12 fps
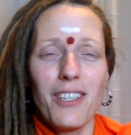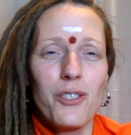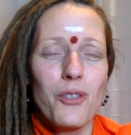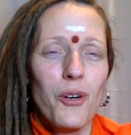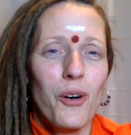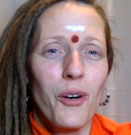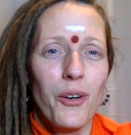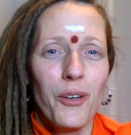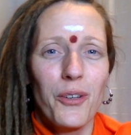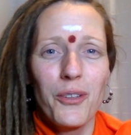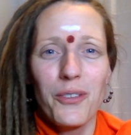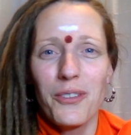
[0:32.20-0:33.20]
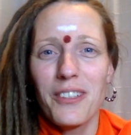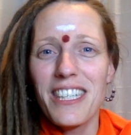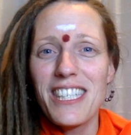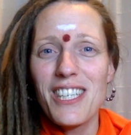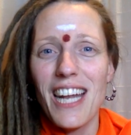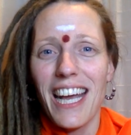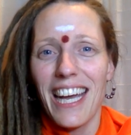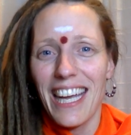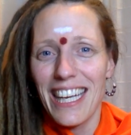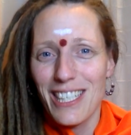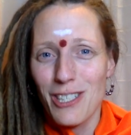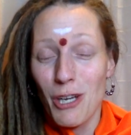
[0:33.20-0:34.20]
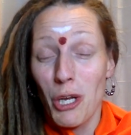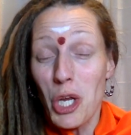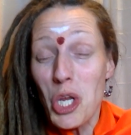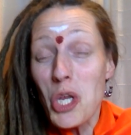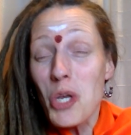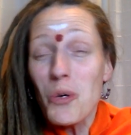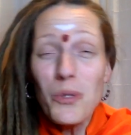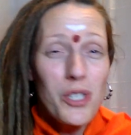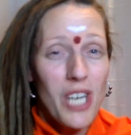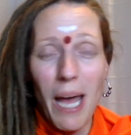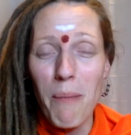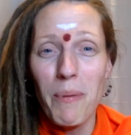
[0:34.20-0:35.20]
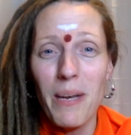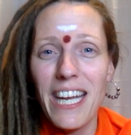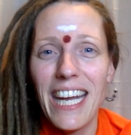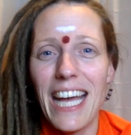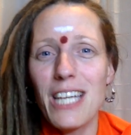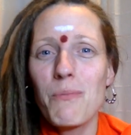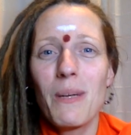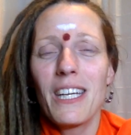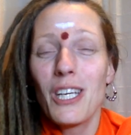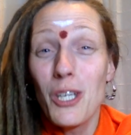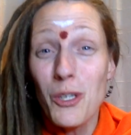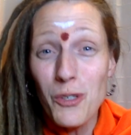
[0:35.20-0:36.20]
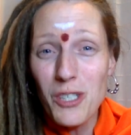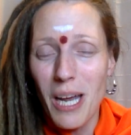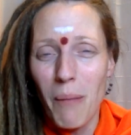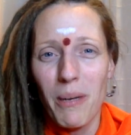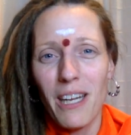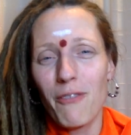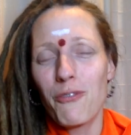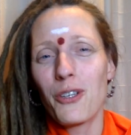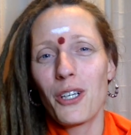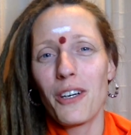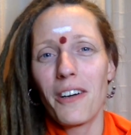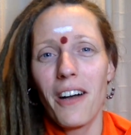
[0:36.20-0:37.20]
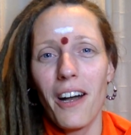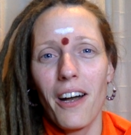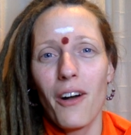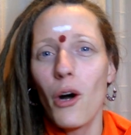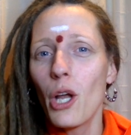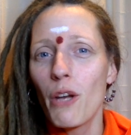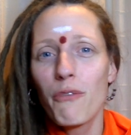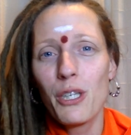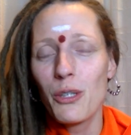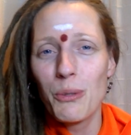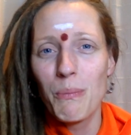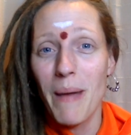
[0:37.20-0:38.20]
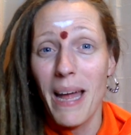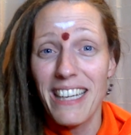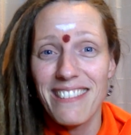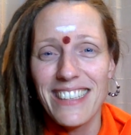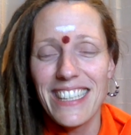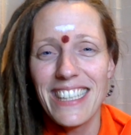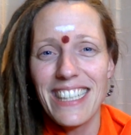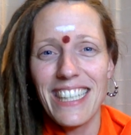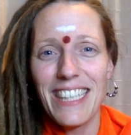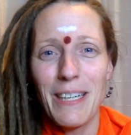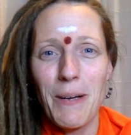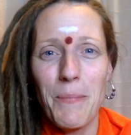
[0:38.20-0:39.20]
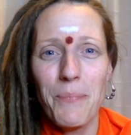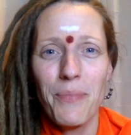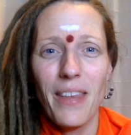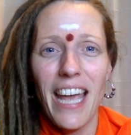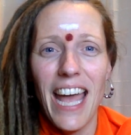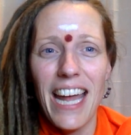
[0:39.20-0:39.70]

So Krishna is a huge happening, has been a huge happening for all of you humanity, and